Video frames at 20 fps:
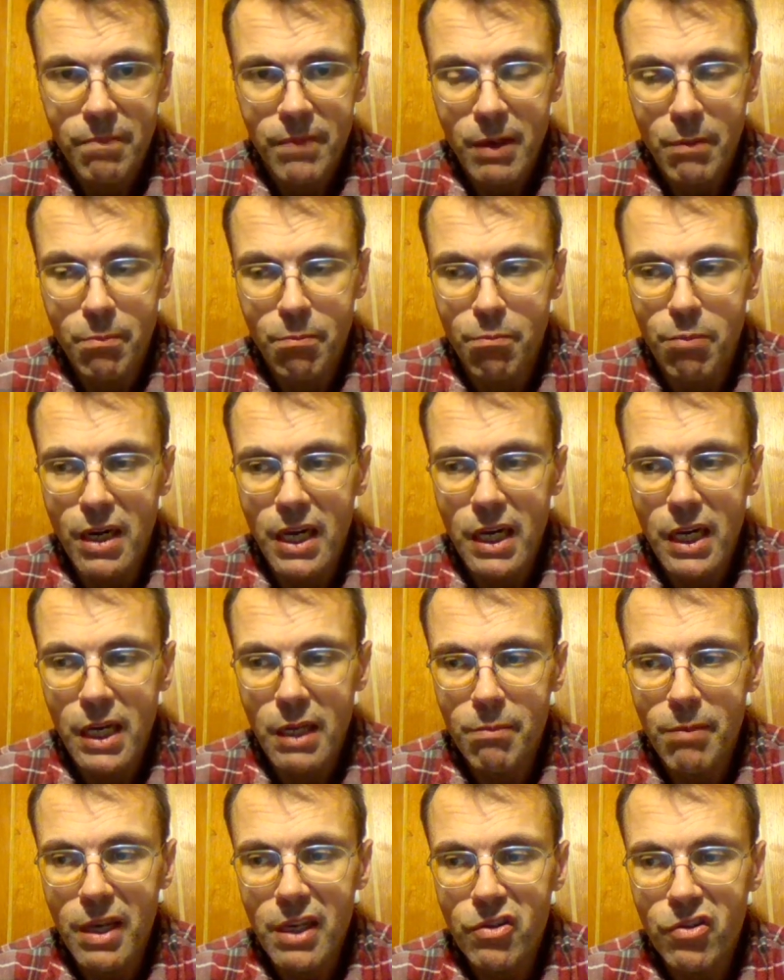
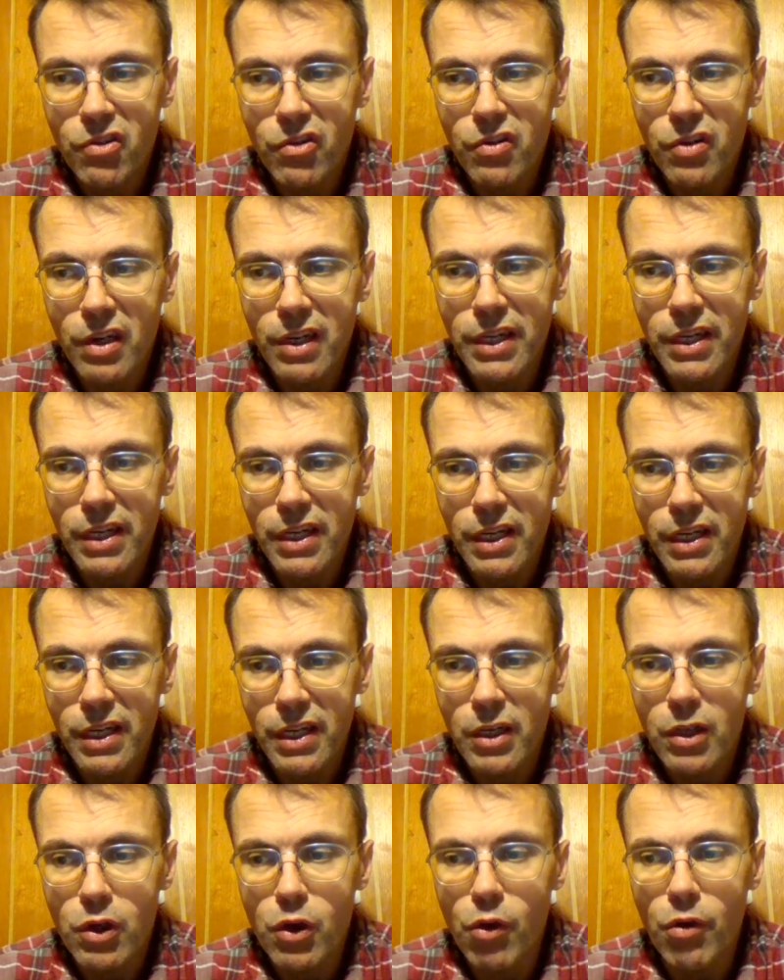by
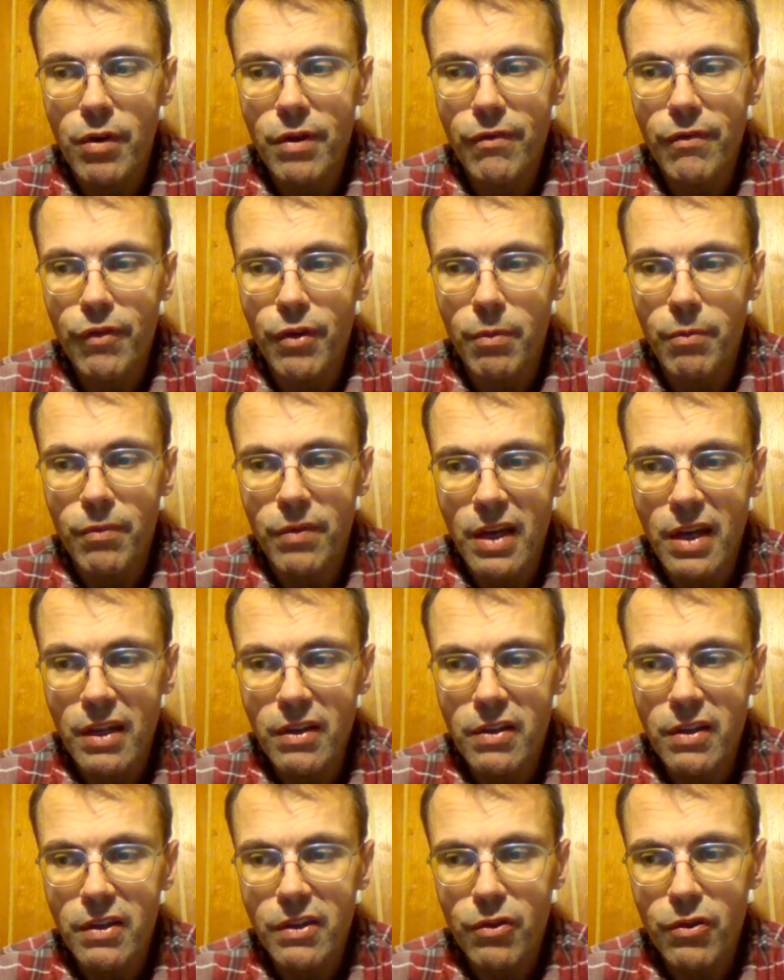basically going from
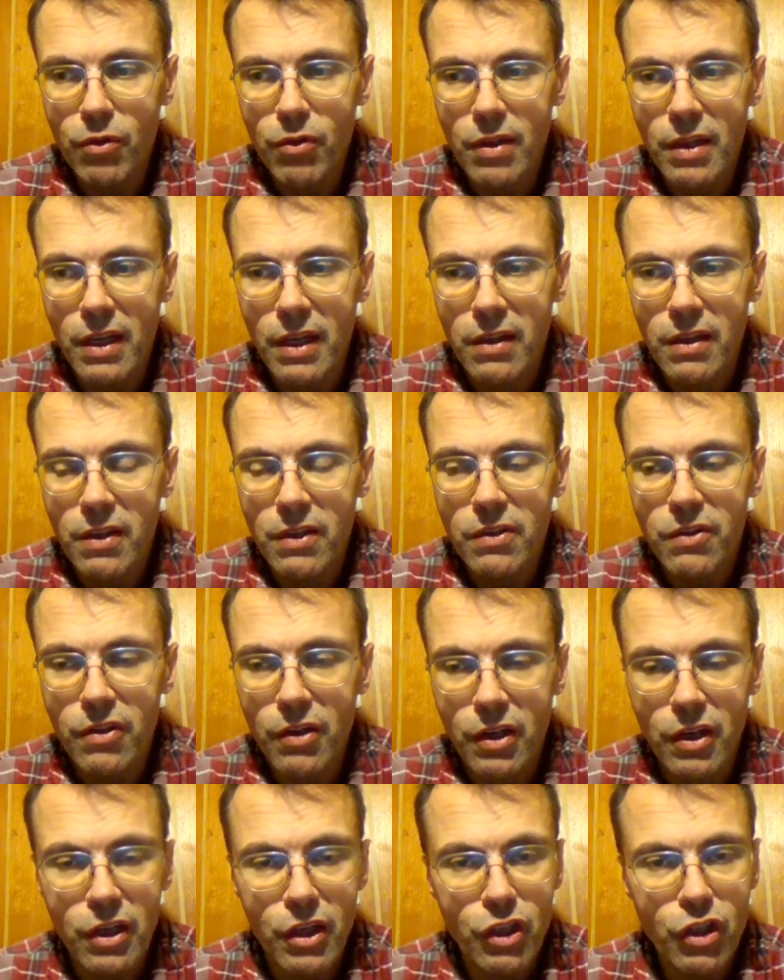dentist to dentist,
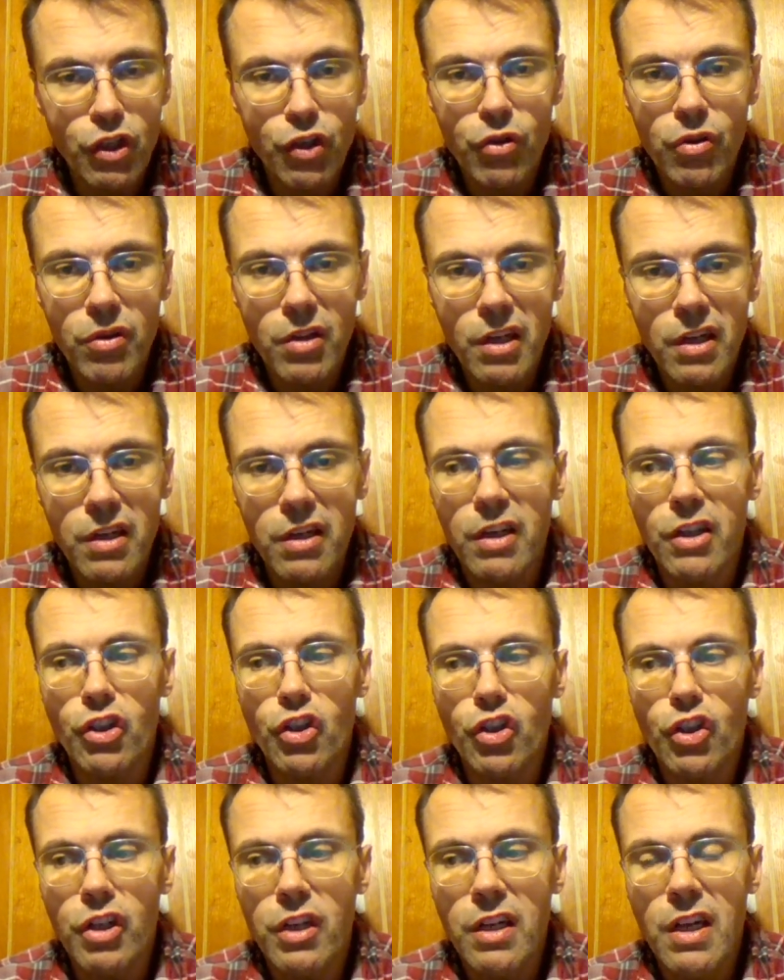technician to
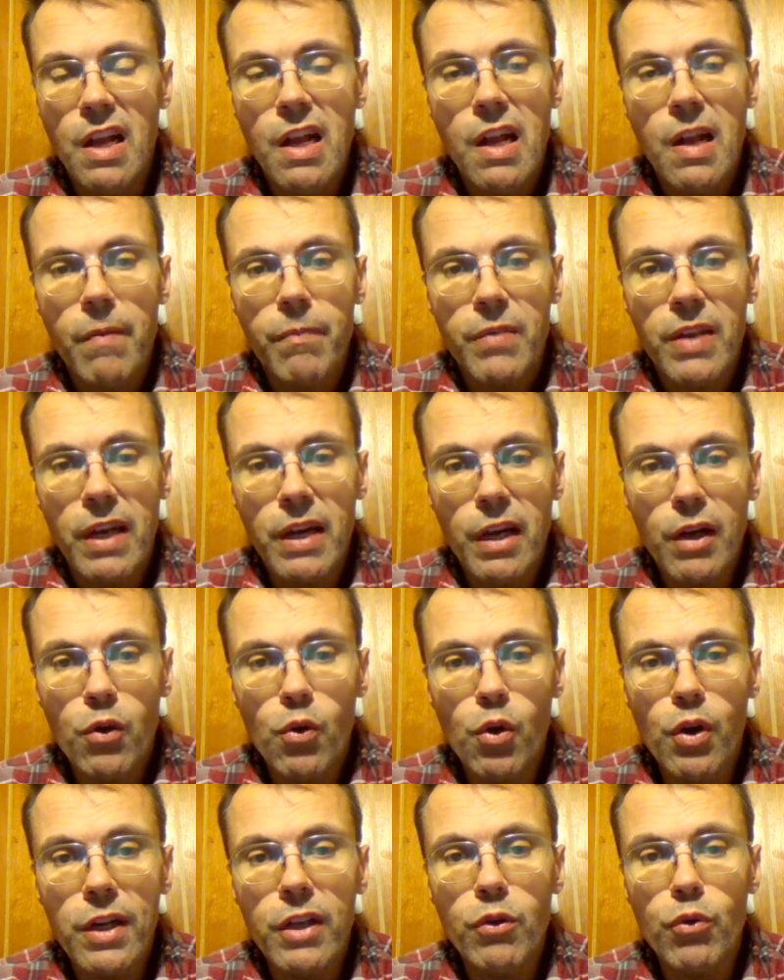technician. And
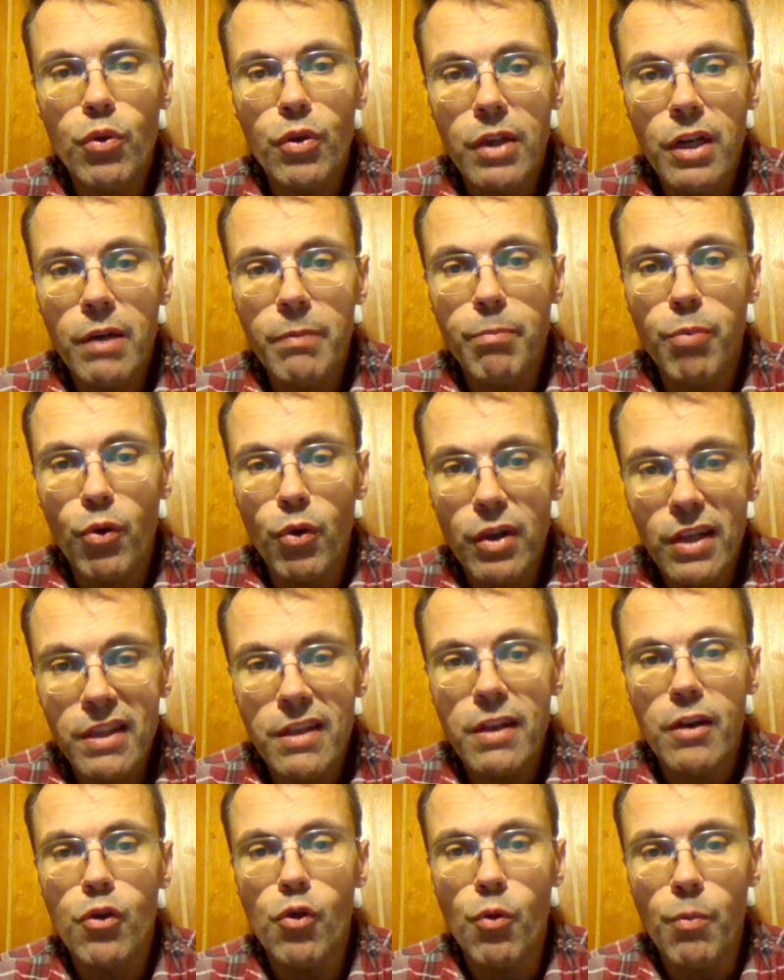according to their
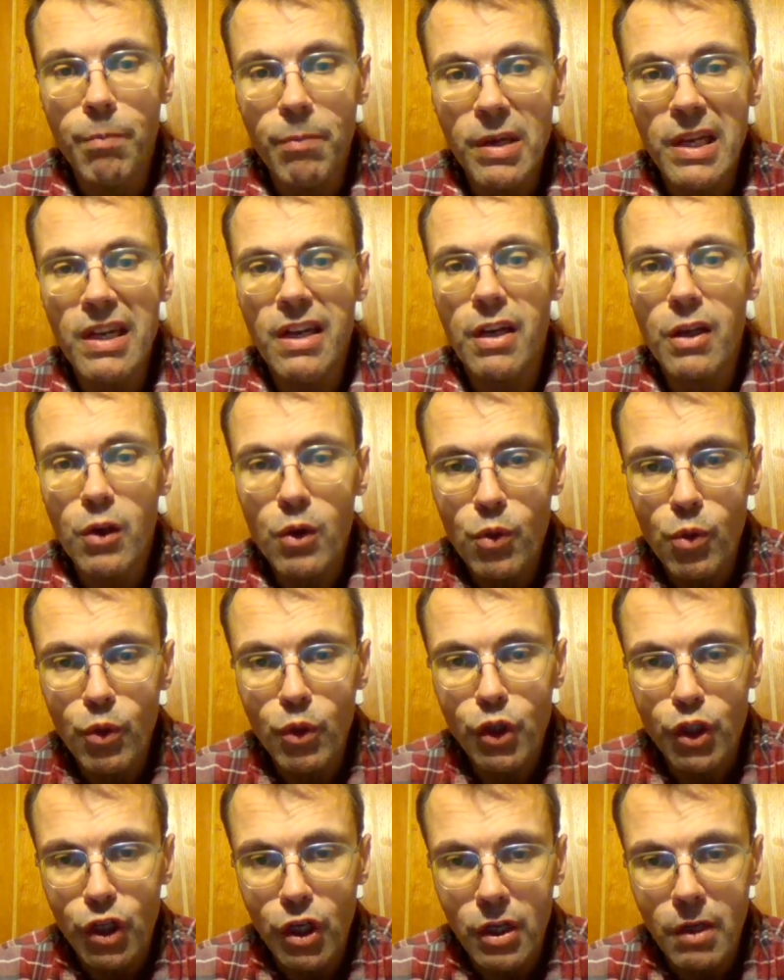political Milan
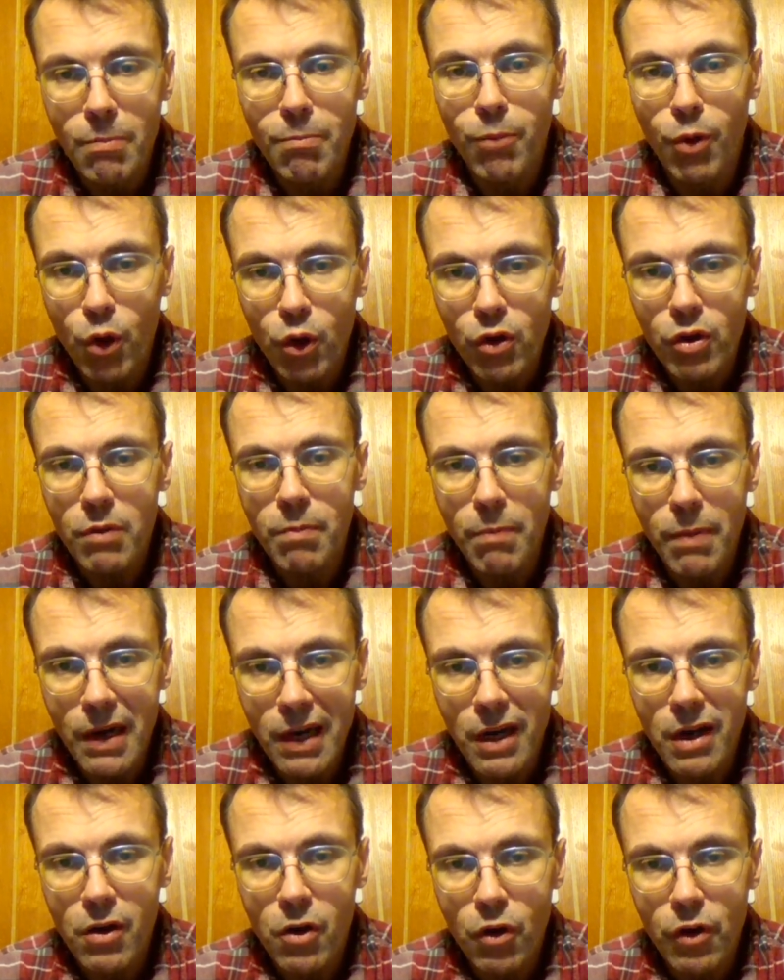Kučan, Borut
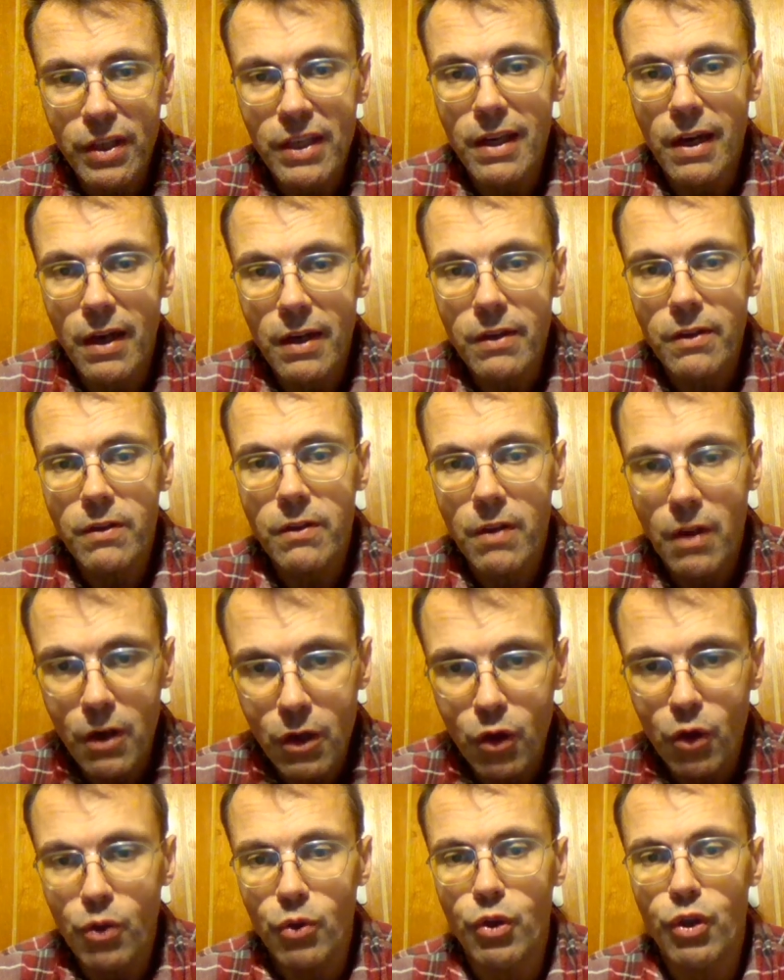Pahor, Janez
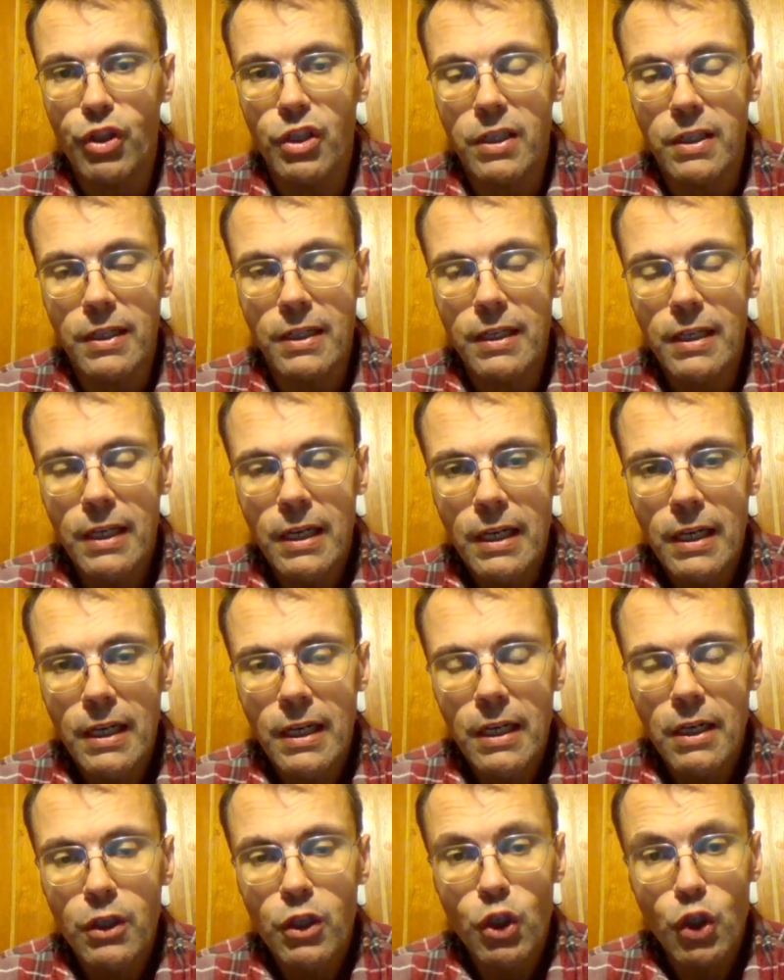Drnovšek
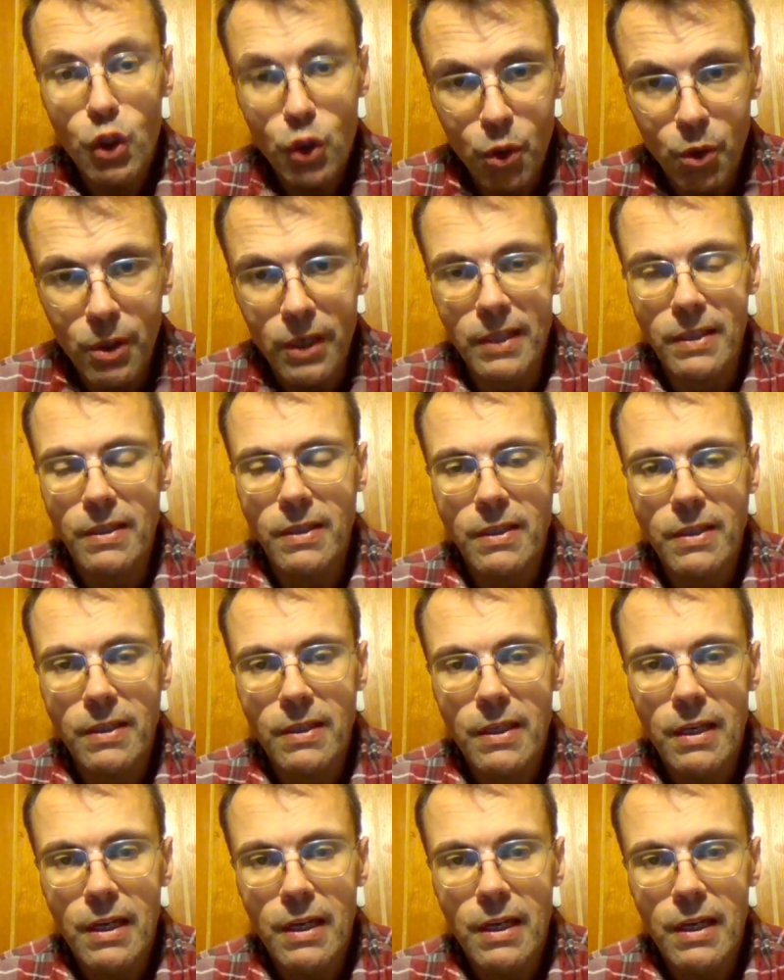choice,